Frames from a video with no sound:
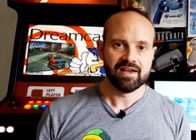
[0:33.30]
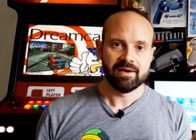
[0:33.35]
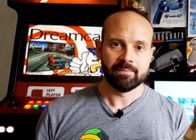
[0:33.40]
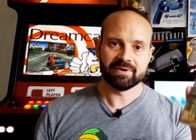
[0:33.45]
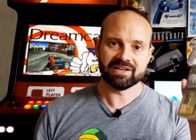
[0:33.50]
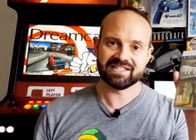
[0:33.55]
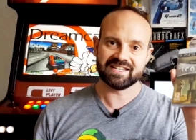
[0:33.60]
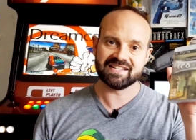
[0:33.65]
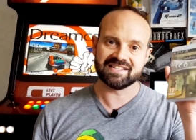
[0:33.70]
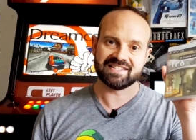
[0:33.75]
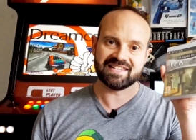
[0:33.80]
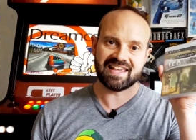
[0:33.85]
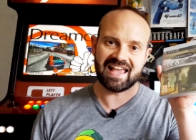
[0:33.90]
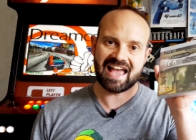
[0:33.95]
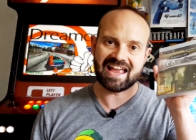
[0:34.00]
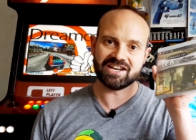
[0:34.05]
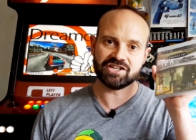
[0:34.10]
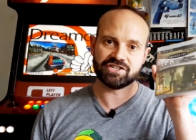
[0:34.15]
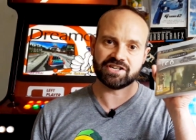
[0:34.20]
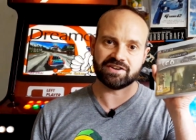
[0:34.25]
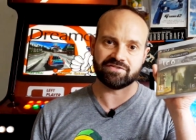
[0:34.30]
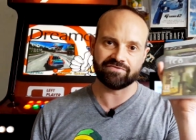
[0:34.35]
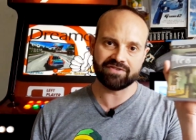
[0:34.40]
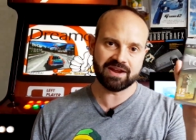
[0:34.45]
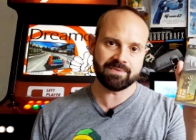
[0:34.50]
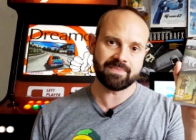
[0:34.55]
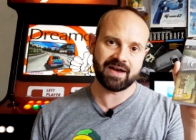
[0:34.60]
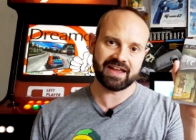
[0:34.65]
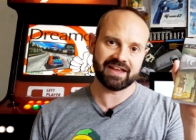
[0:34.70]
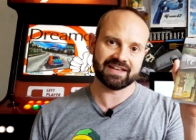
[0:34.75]
But since the HD
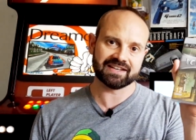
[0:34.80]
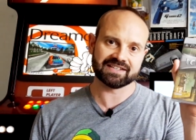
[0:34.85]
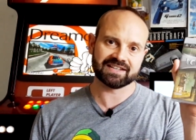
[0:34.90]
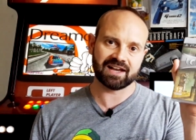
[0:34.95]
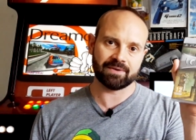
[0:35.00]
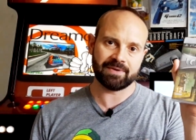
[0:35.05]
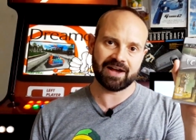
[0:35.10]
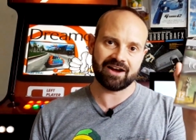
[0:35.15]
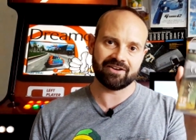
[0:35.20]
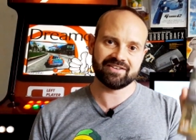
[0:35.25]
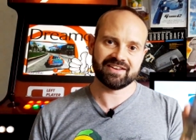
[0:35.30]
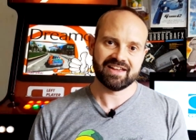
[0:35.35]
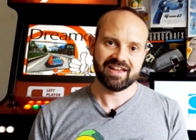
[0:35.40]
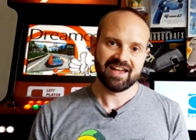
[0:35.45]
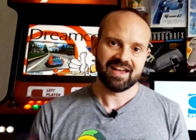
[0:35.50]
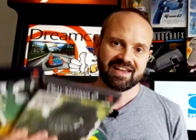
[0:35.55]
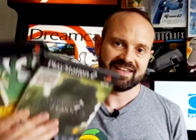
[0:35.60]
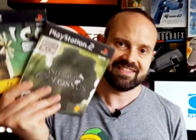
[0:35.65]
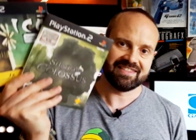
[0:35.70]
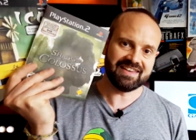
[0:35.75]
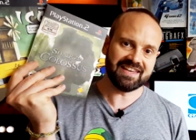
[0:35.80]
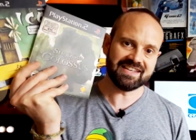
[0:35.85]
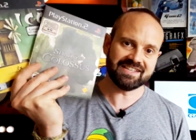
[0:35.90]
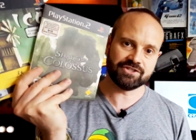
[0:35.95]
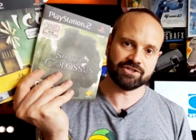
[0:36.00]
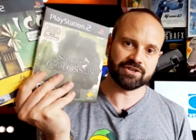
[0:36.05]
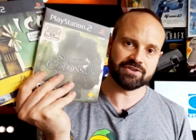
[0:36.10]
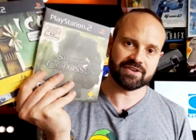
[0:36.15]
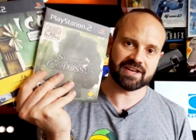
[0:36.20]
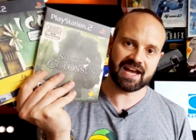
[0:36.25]
remake has come out, these
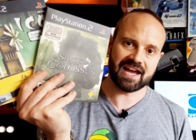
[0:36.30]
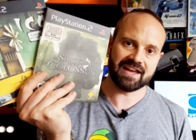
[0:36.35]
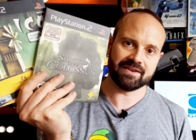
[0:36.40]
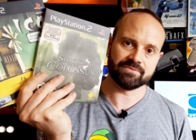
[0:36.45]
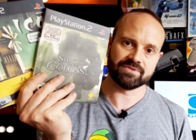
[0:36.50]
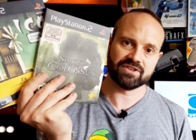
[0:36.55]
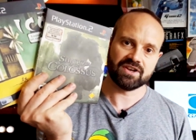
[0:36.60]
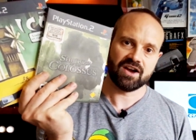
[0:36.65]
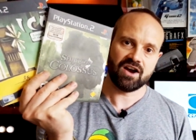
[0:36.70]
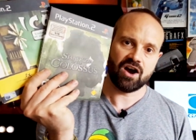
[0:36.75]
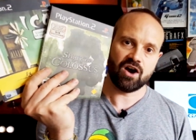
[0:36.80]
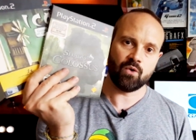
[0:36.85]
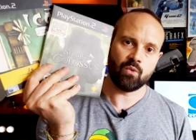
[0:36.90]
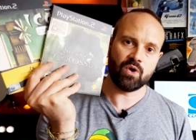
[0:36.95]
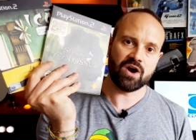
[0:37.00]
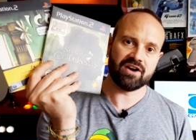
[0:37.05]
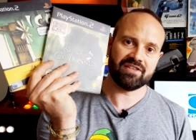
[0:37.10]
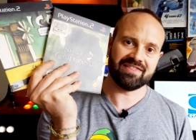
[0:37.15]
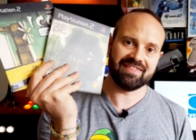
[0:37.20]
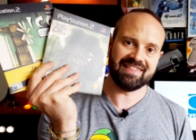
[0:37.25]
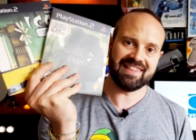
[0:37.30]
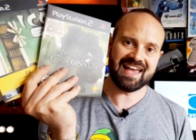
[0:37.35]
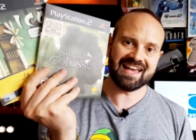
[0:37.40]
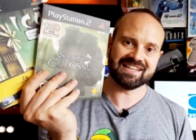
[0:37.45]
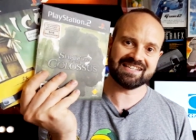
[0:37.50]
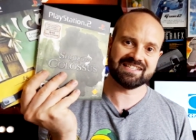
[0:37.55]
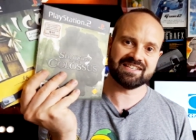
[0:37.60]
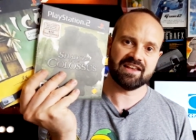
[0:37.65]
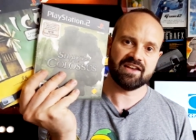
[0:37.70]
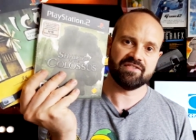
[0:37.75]
two games are worth
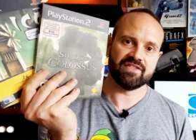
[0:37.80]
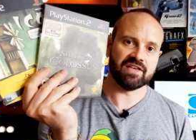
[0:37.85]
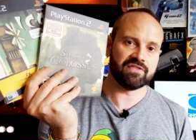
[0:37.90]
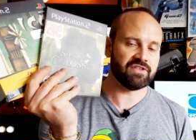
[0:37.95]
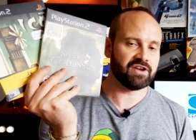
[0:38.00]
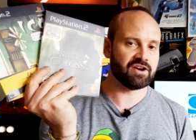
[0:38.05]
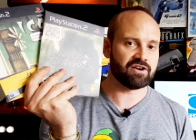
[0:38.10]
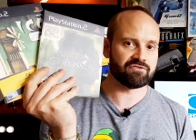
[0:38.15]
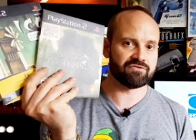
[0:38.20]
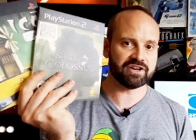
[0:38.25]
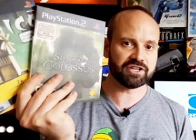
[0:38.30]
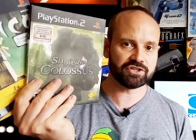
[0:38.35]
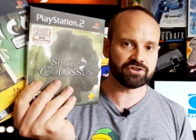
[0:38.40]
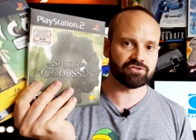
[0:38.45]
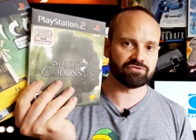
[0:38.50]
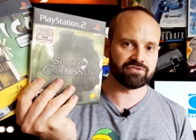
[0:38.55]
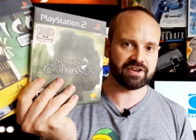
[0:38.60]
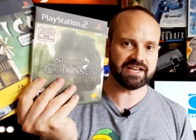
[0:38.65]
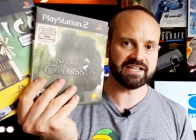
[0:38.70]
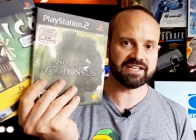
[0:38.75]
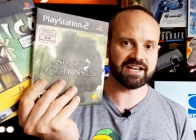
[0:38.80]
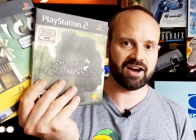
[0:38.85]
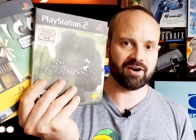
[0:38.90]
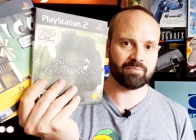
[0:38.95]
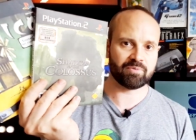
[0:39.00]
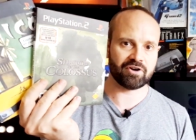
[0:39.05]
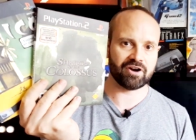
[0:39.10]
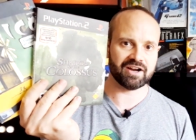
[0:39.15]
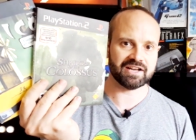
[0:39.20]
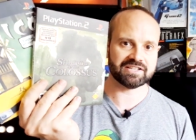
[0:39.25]
less than their original retail
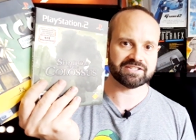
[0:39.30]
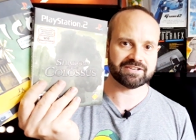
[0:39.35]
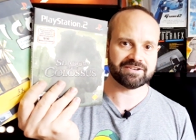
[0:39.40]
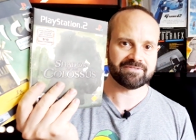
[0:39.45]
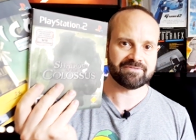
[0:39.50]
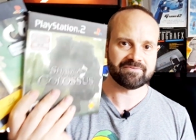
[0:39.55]
price.